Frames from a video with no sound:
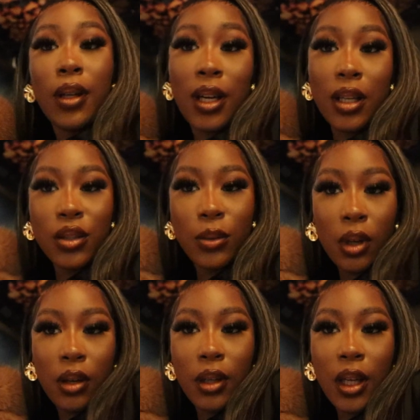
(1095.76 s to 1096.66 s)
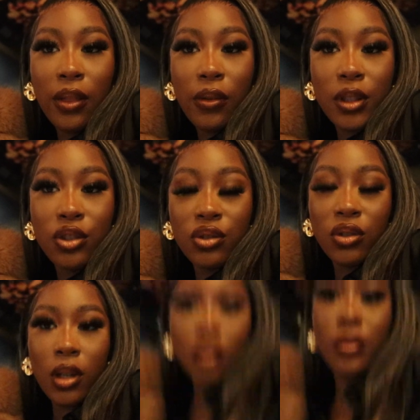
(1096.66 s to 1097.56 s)
guys, we're currently at the
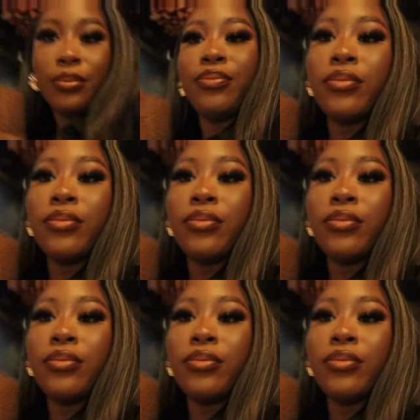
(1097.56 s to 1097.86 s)
restaurant.